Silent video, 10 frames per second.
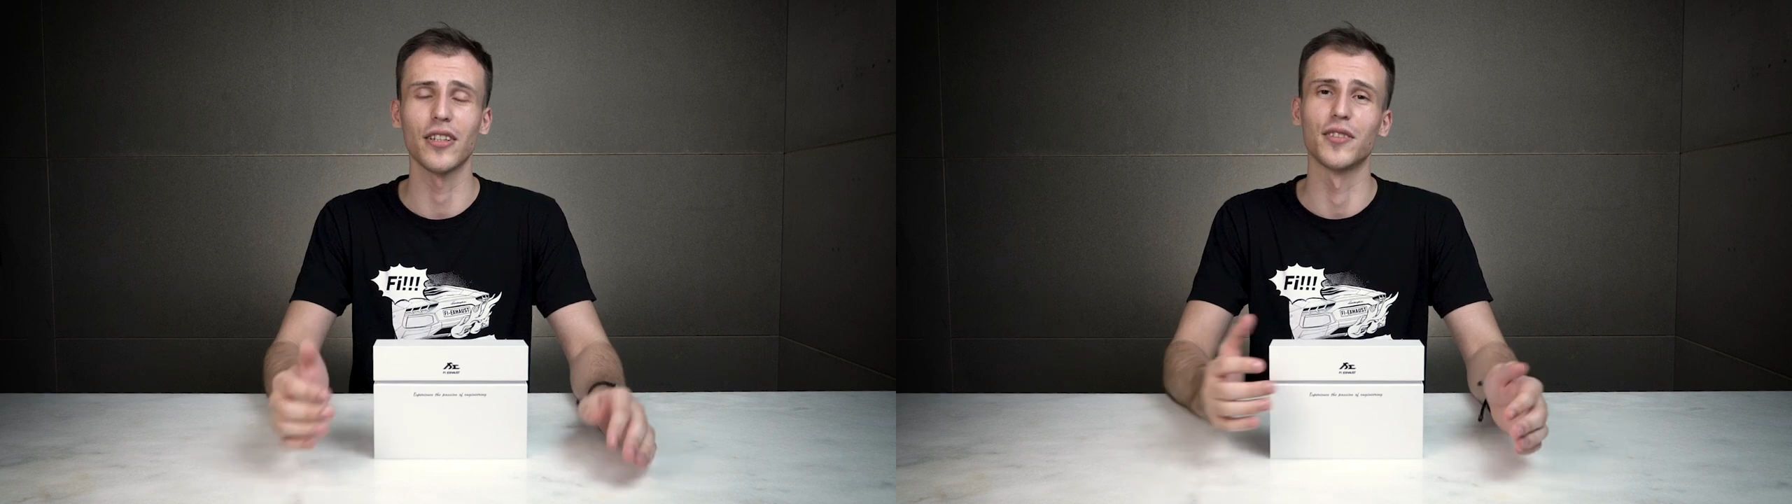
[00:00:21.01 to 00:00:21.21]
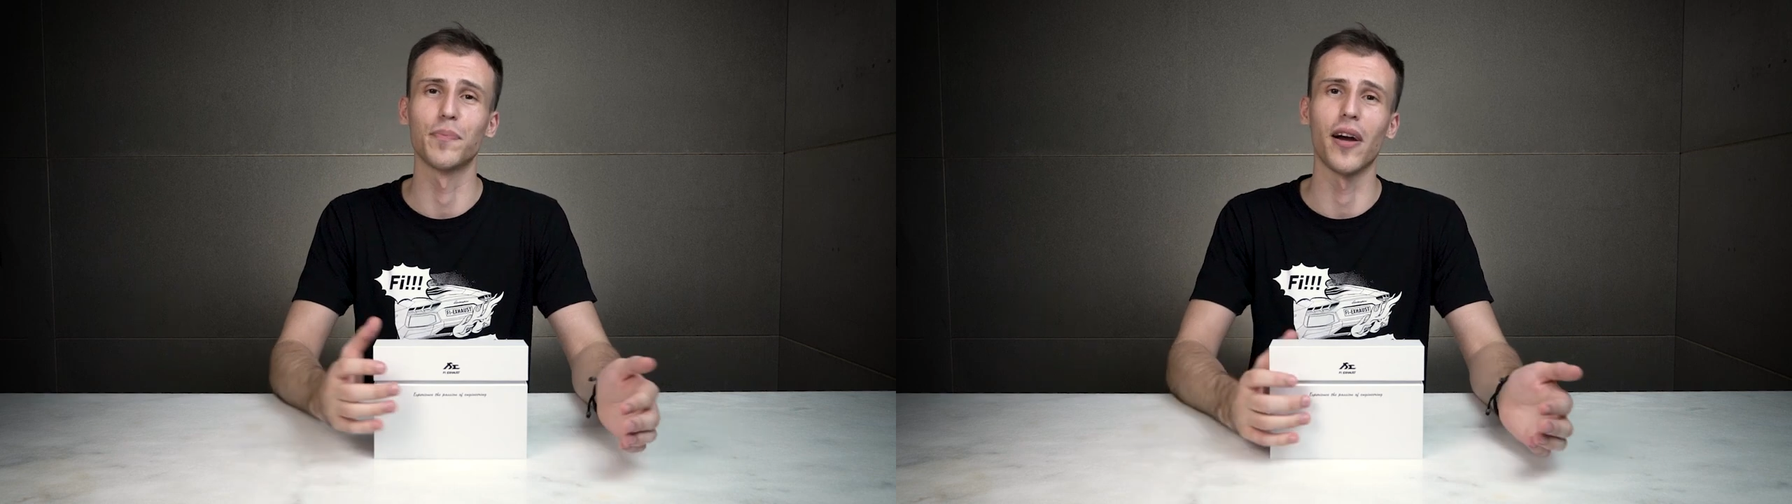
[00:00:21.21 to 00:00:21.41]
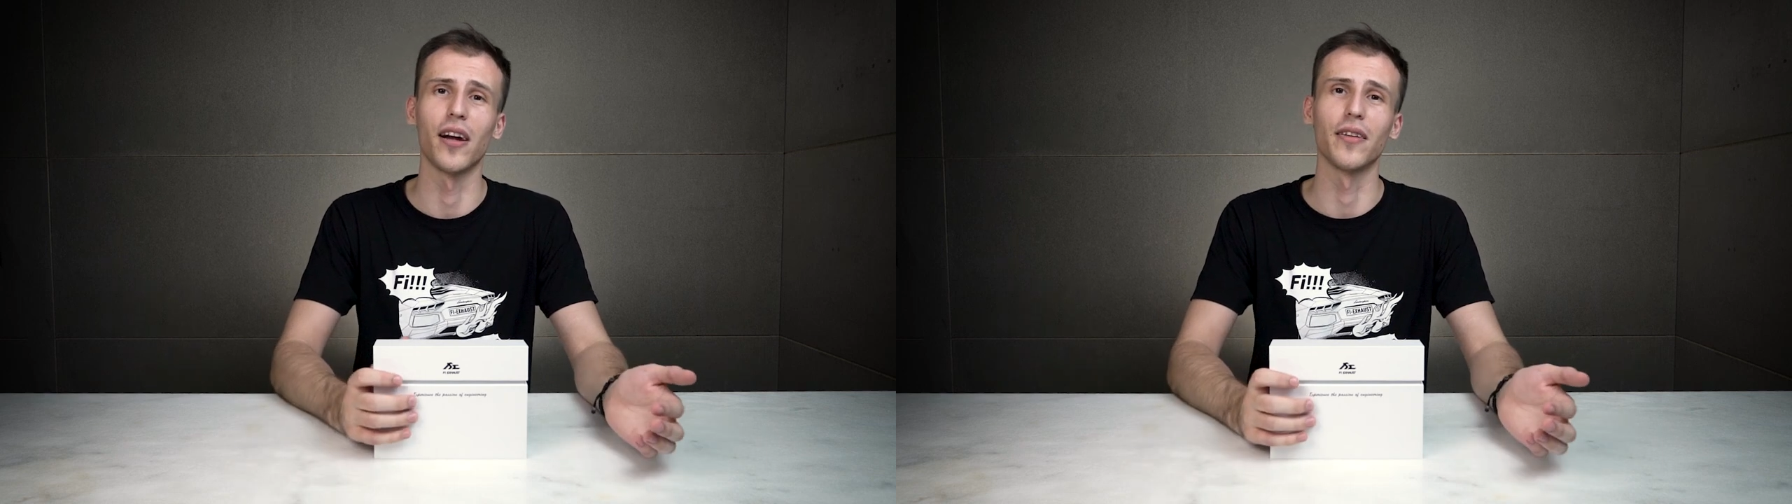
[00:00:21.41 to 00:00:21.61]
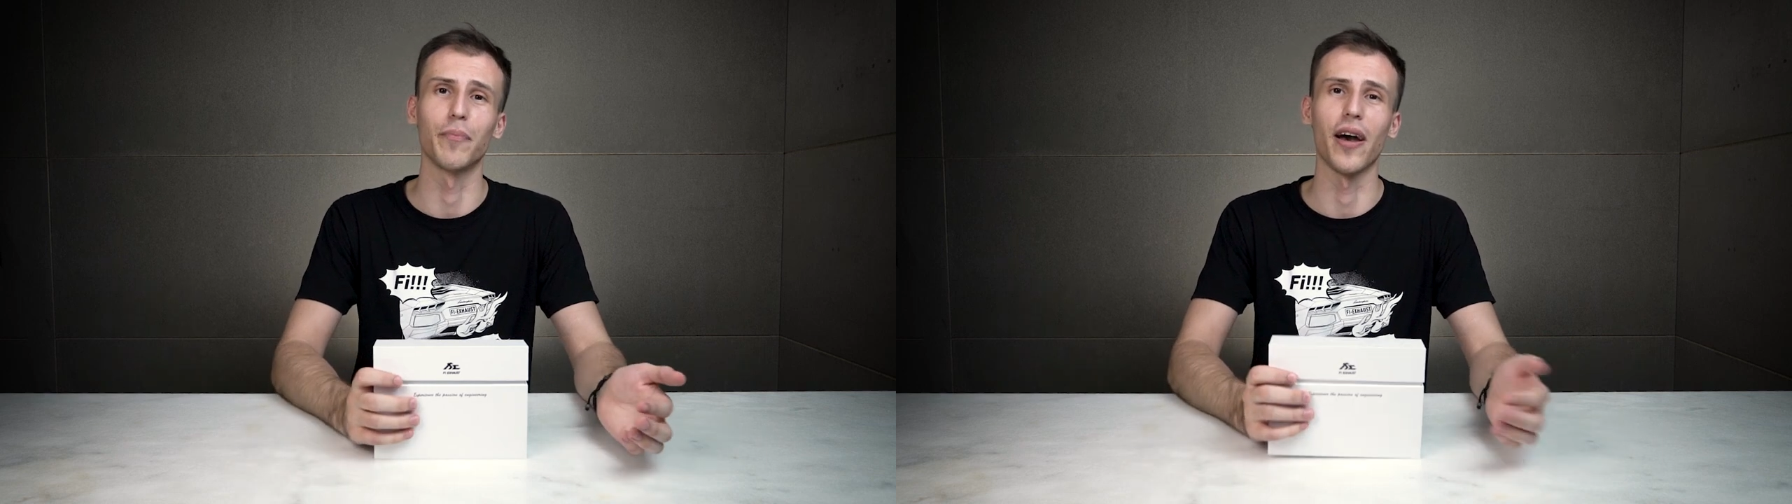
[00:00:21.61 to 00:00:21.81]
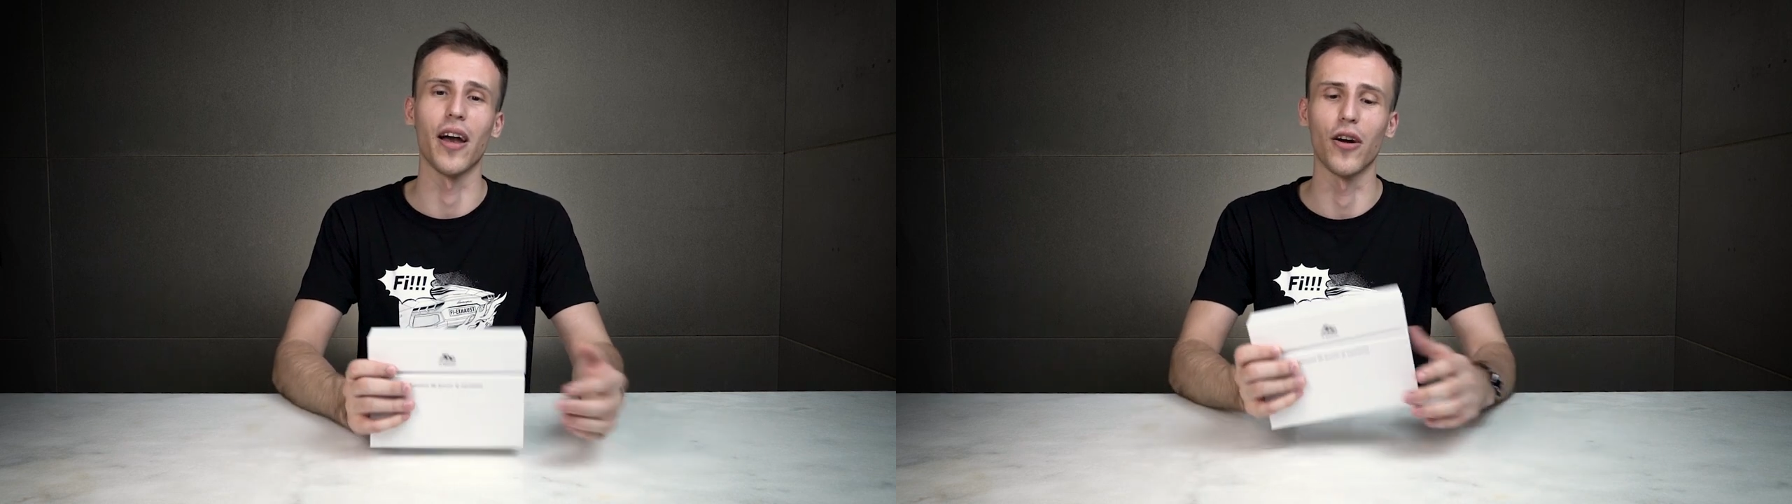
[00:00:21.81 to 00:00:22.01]
inspired
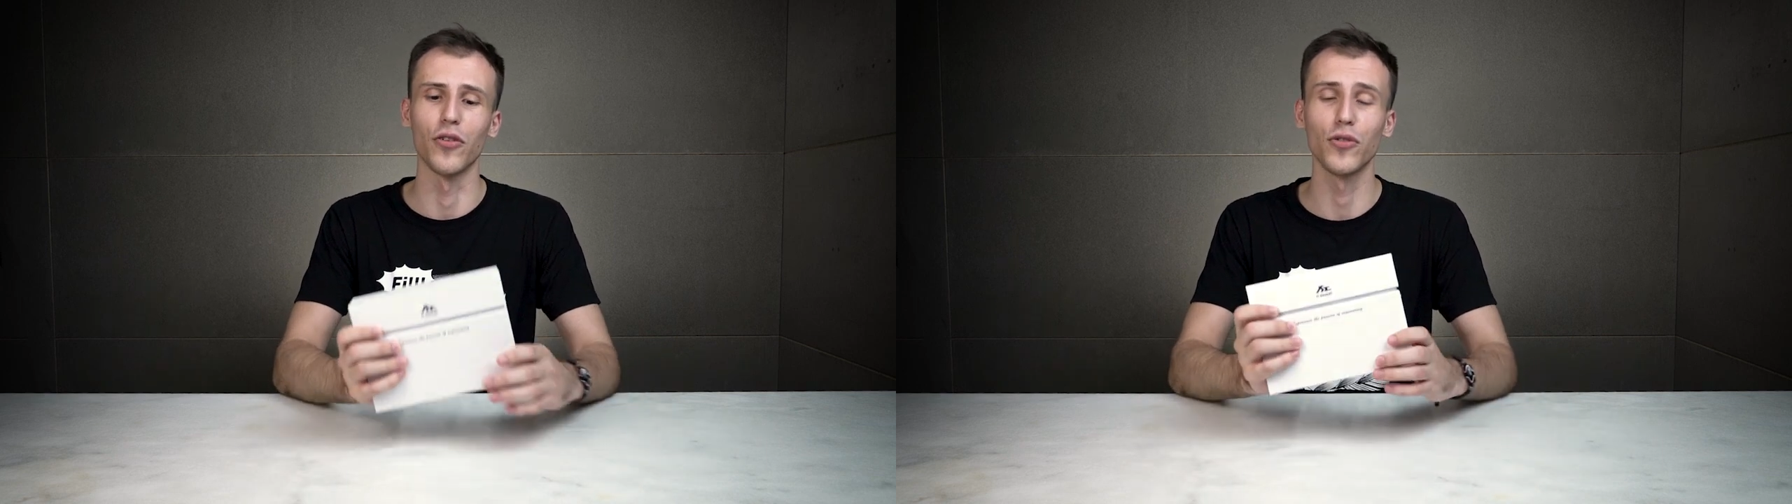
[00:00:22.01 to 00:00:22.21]
by our